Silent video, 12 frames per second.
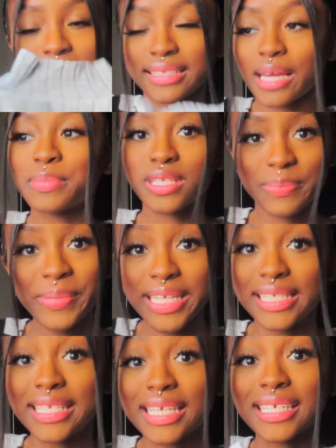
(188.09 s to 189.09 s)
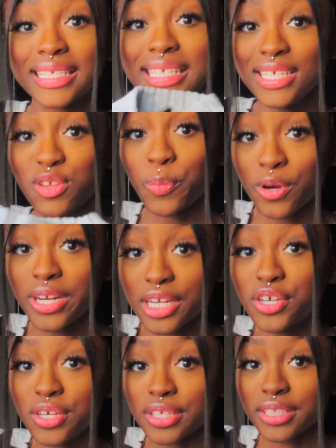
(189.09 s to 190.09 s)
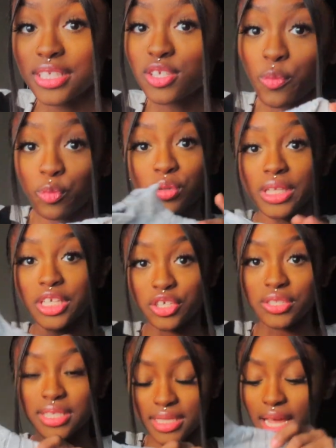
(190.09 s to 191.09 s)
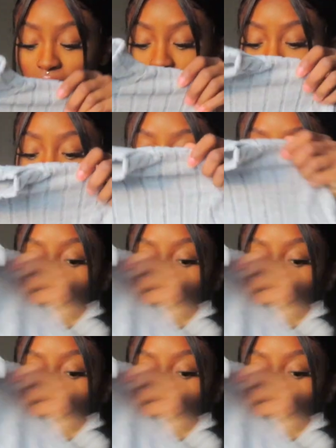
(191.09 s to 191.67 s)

types of pieces, because these are pretty good. These are really good sets.